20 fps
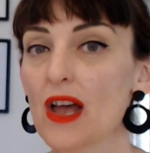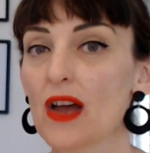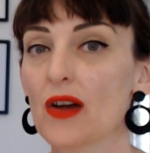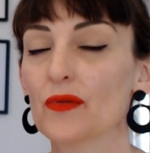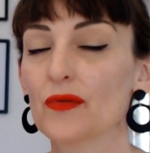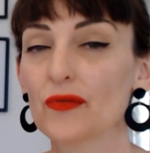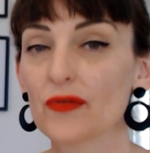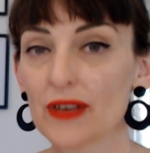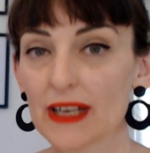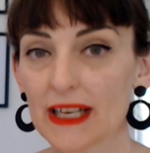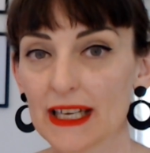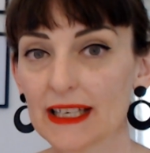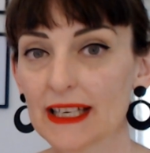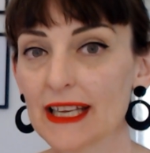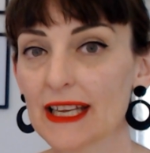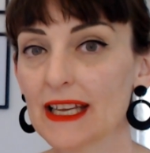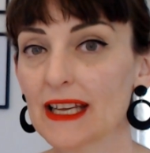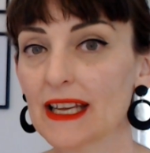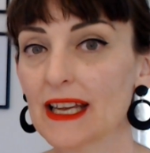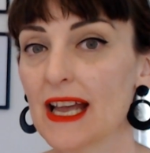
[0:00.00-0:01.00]

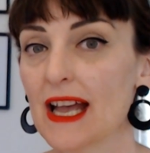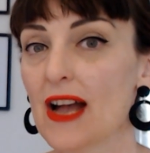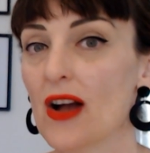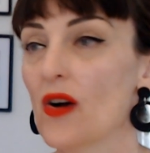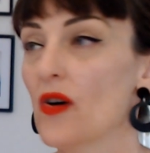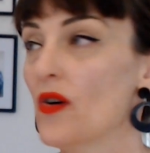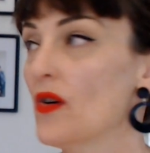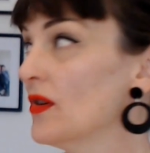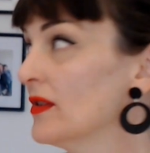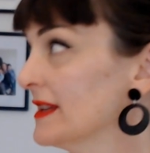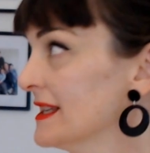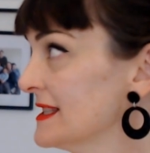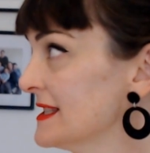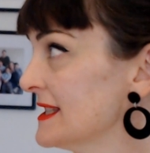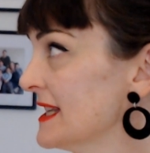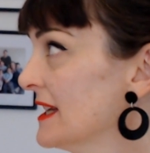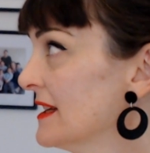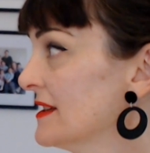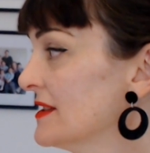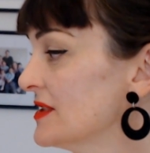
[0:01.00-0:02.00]
really all this
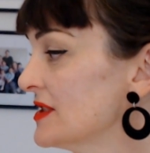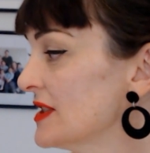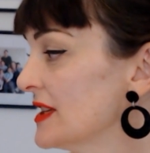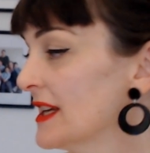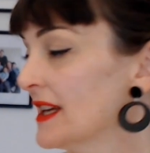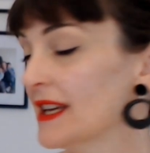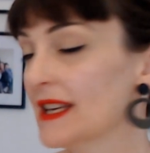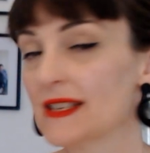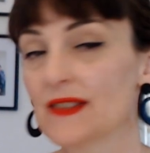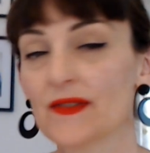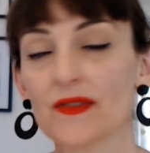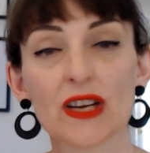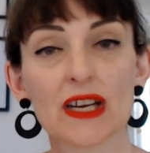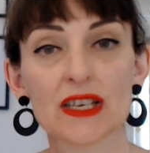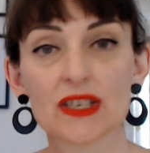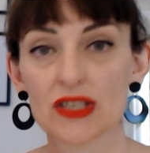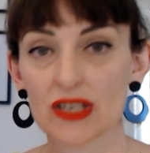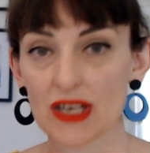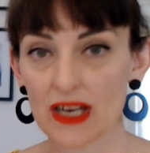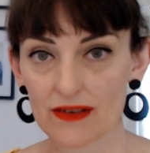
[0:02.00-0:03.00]
energy is very
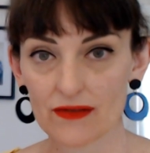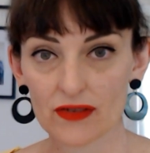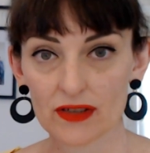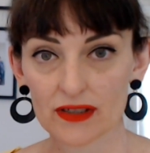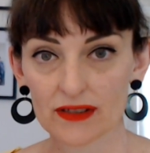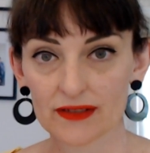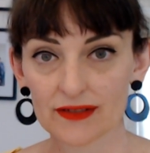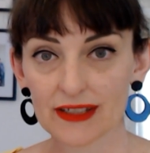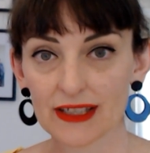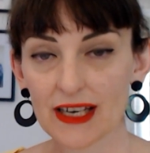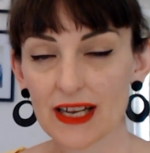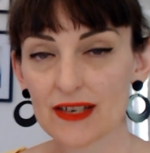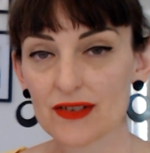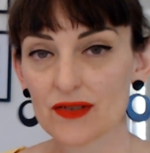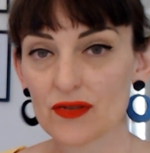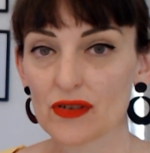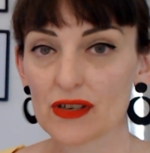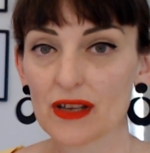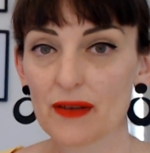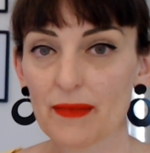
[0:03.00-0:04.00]
general that I
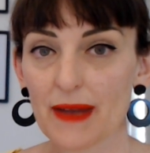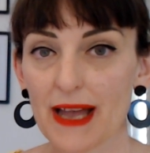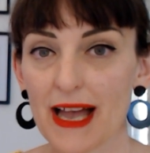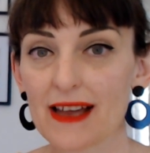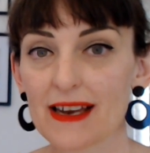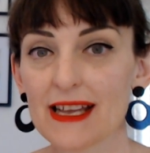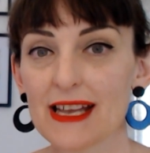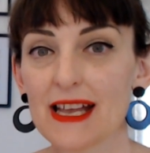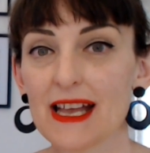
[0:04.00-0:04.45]
talk about.